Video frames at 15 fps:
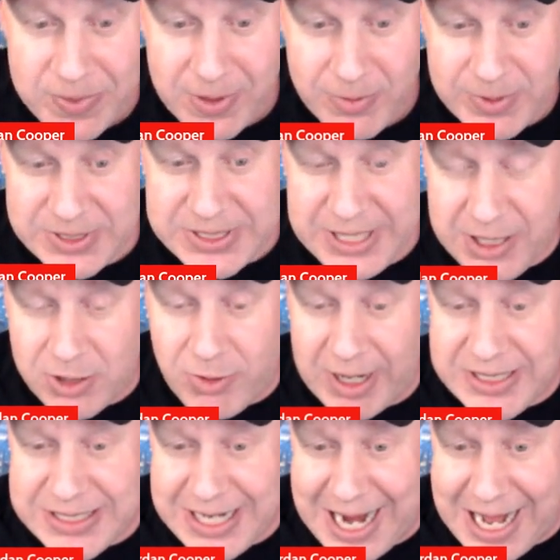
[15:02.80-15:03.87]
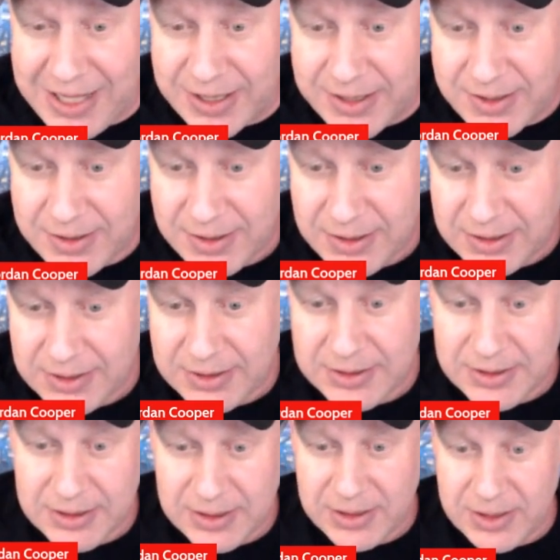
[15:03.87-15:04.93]
we see here Grayson Allen,
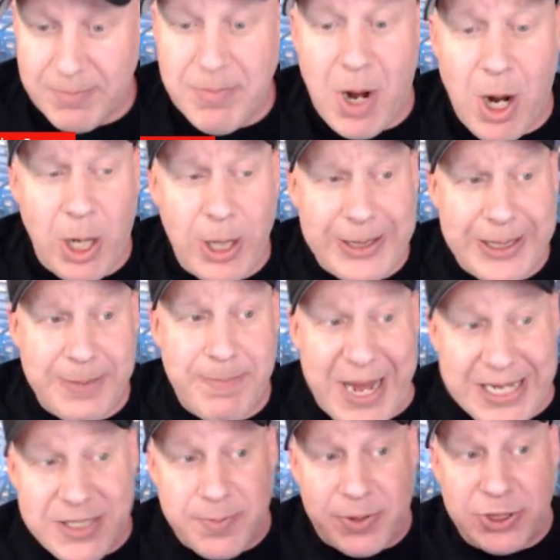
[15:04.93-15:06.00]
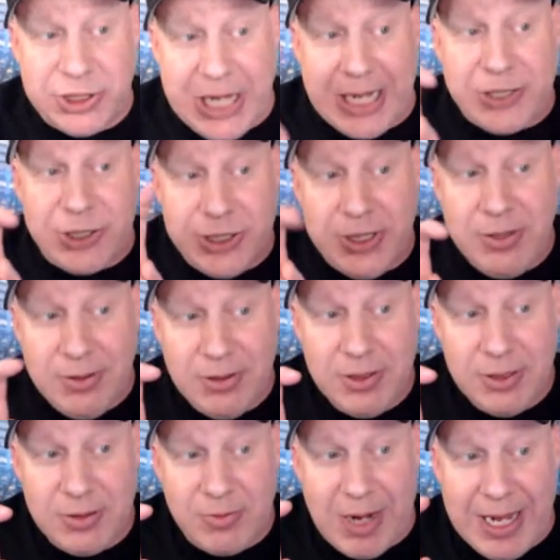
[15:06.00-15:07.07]
the market-based projection,
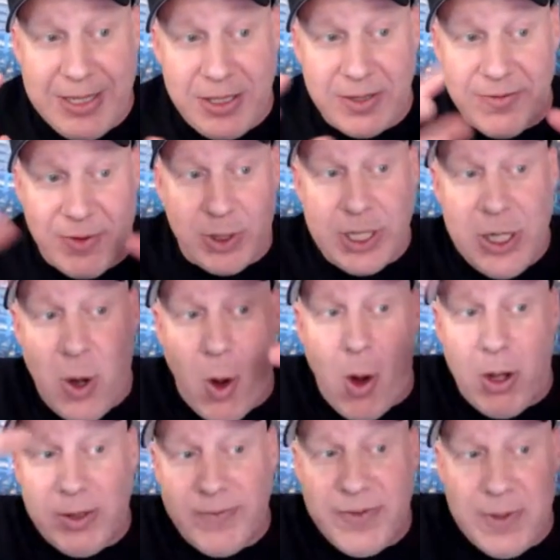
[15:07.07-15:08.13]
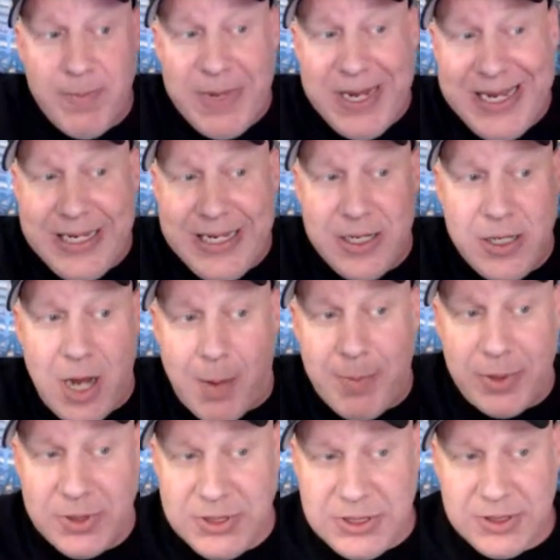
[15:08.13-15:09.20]
right? Converting all of the median
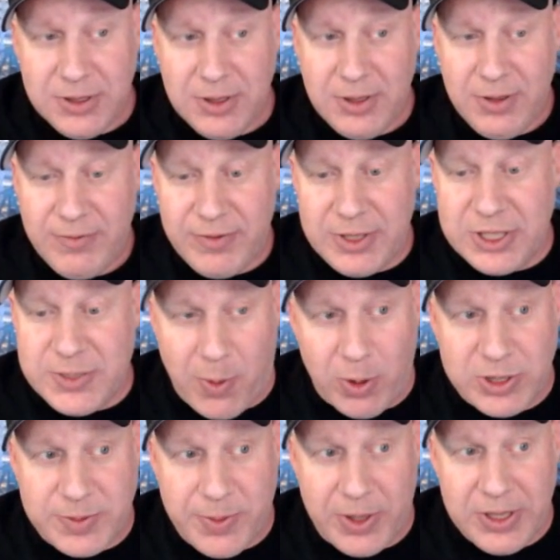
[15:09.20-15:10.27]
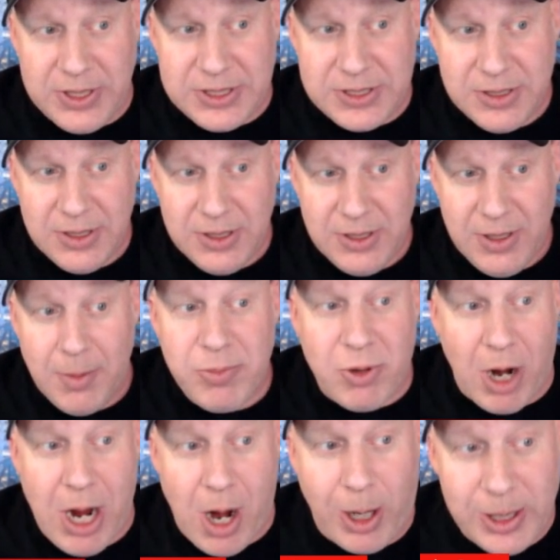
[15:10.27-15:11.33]
numbers for the sports books,
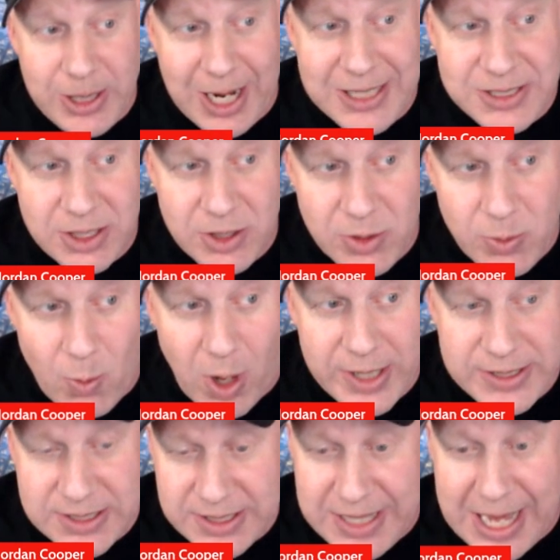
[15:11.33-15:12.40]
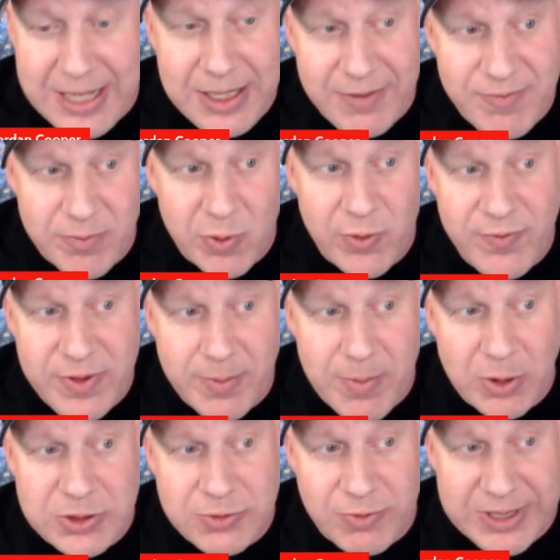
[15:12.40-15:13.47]
prioritizing the ones that have moved the
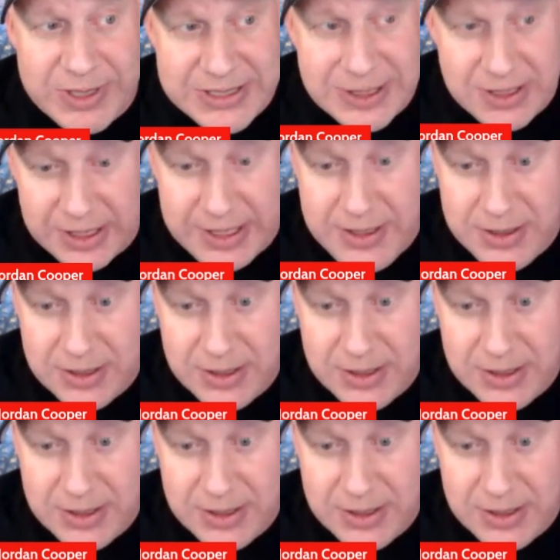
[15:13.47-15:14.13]
most recently.